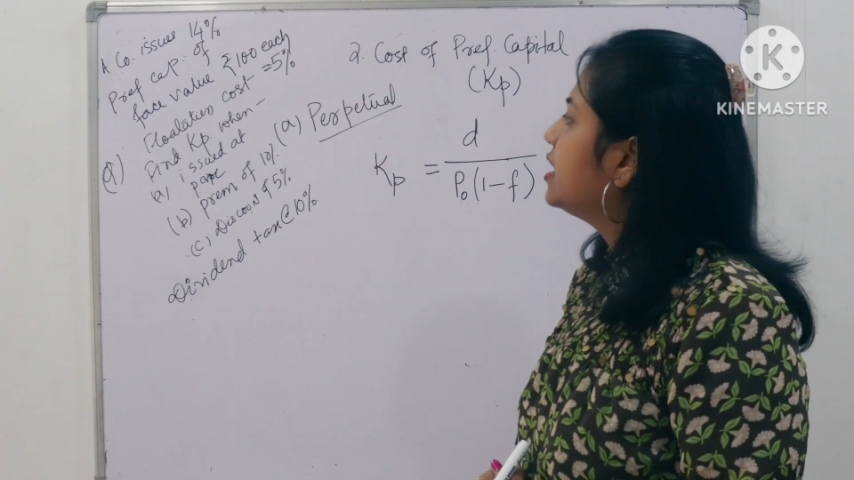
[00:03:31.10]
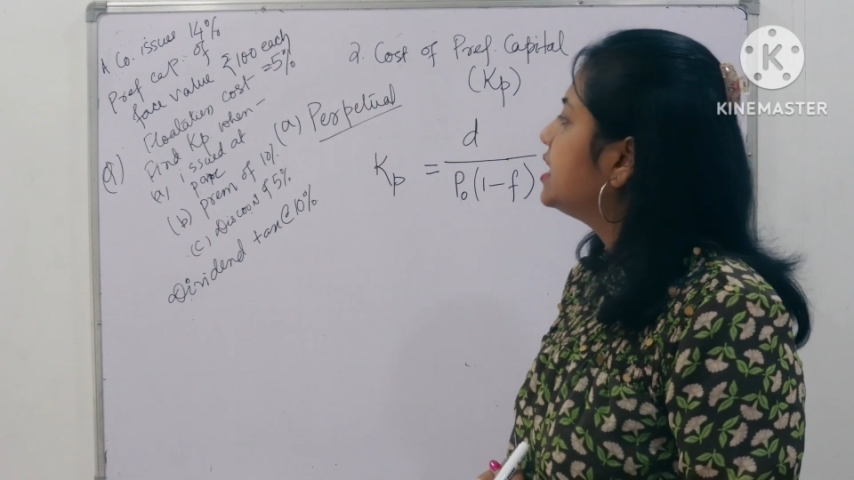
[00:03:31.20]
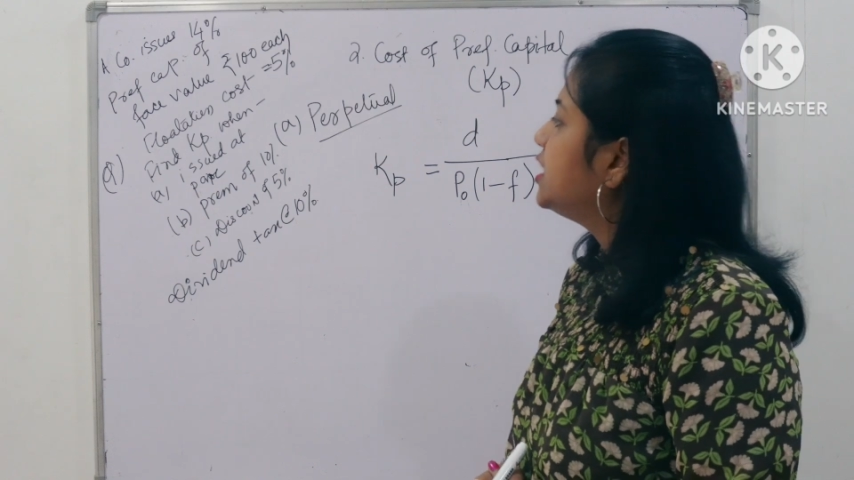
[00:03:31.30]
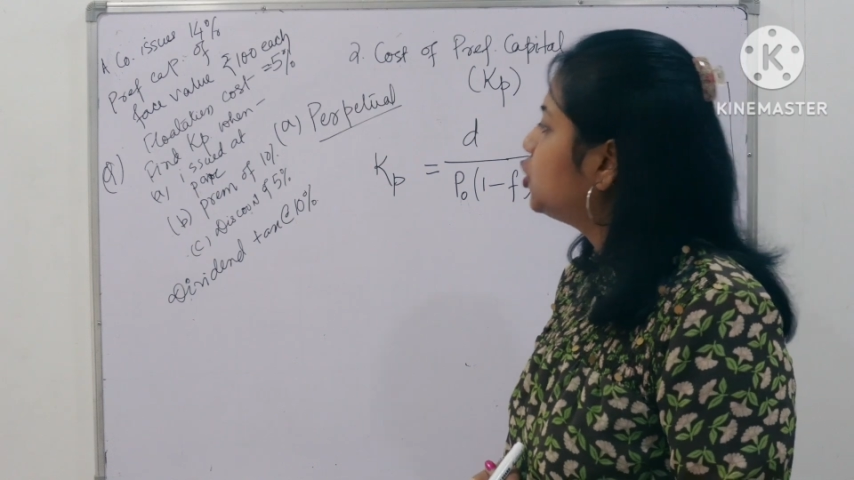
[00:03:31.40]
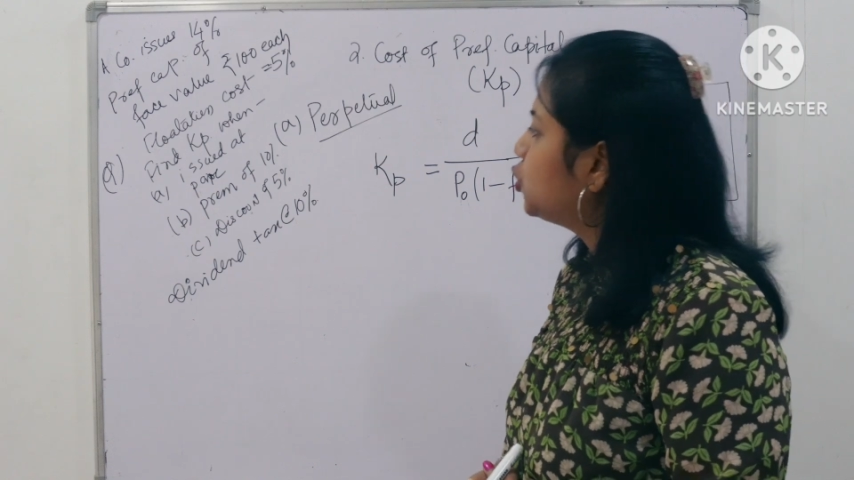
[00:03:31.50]

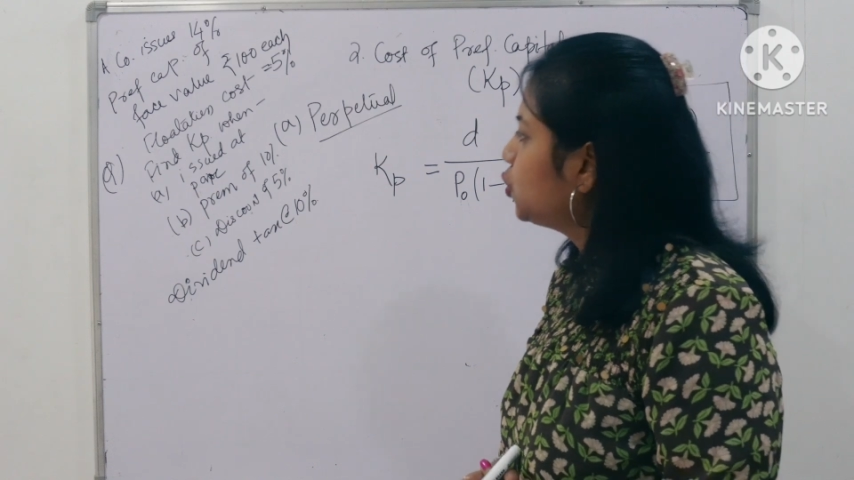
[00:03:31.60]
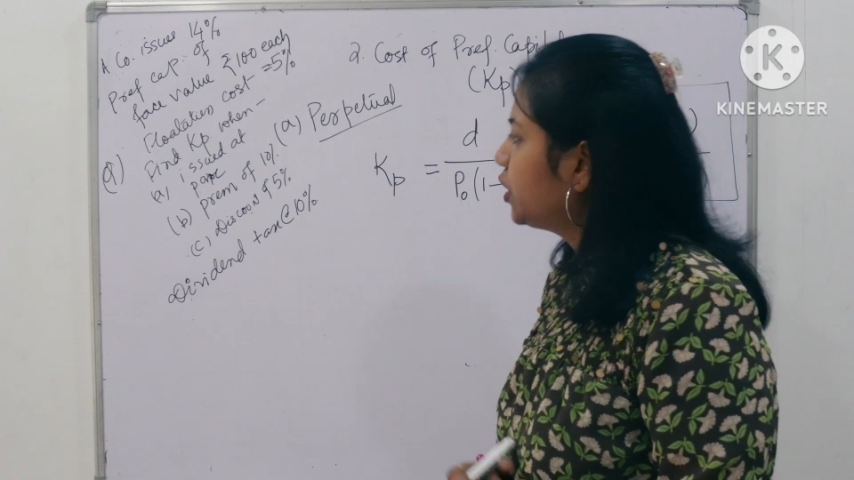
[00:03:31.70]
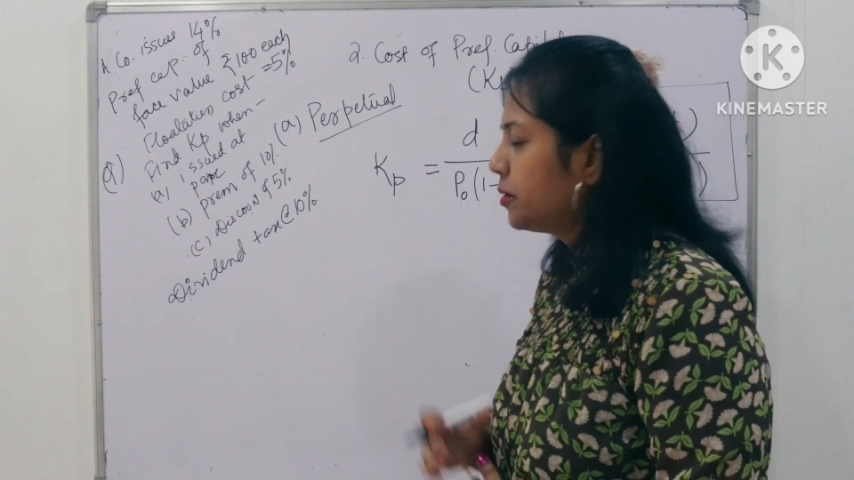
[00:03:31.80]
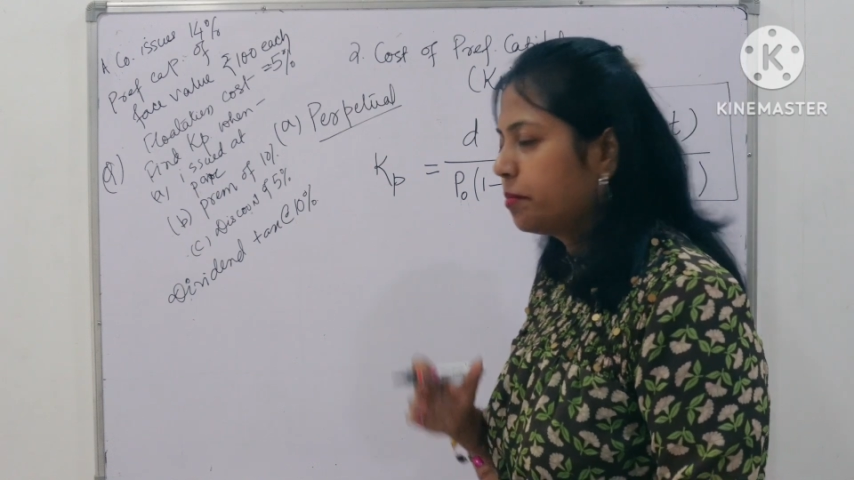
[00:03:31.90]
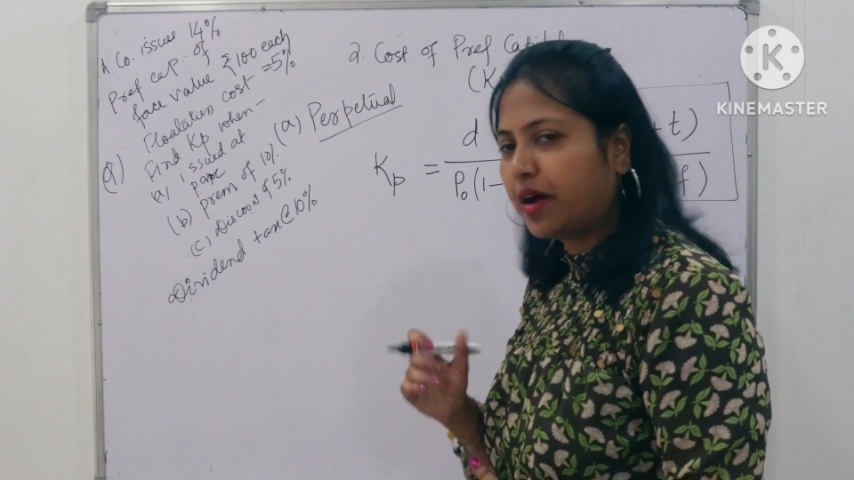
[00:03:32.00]
issued
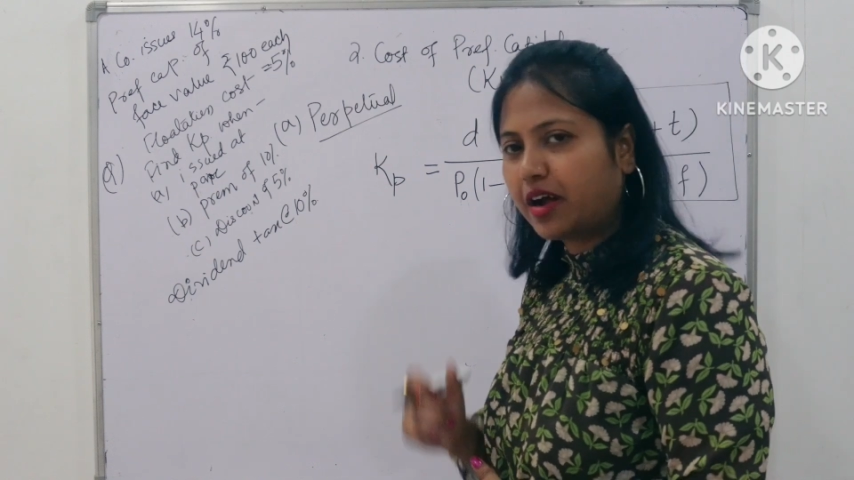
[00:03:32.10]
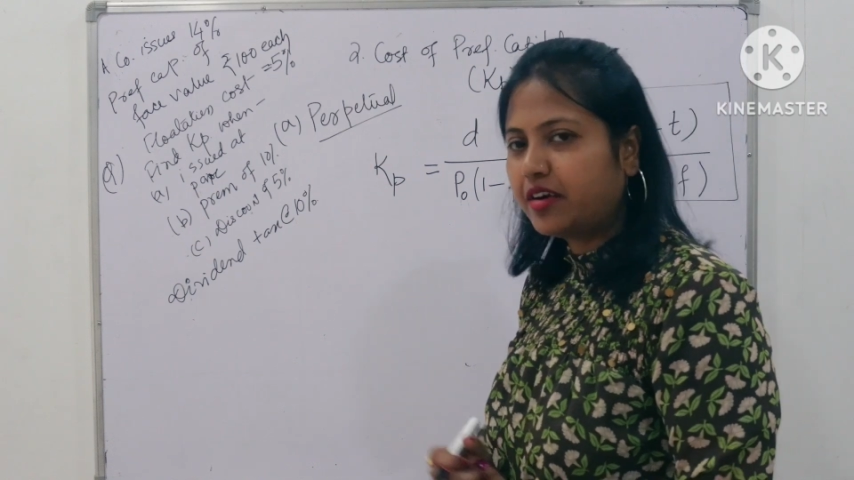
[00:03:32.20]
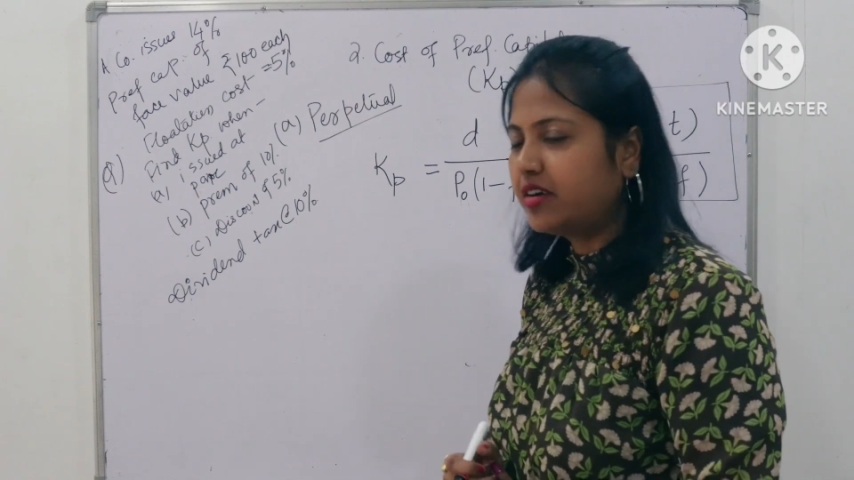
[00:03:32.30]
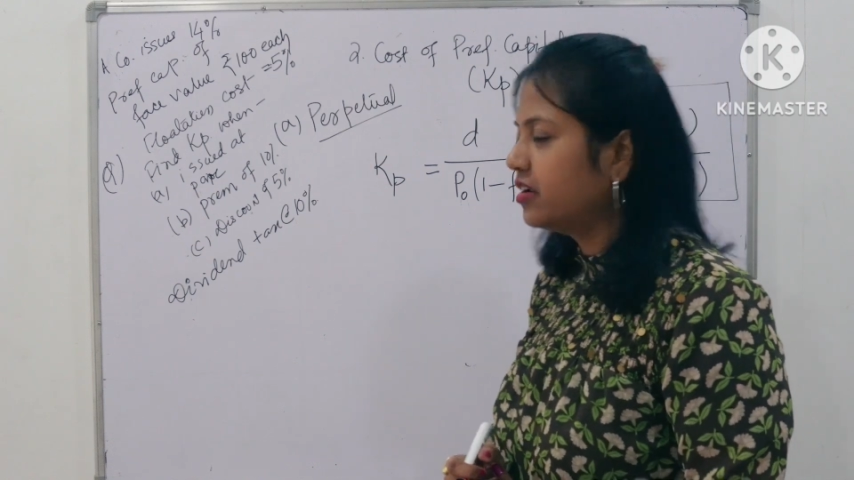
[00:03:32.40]
at par,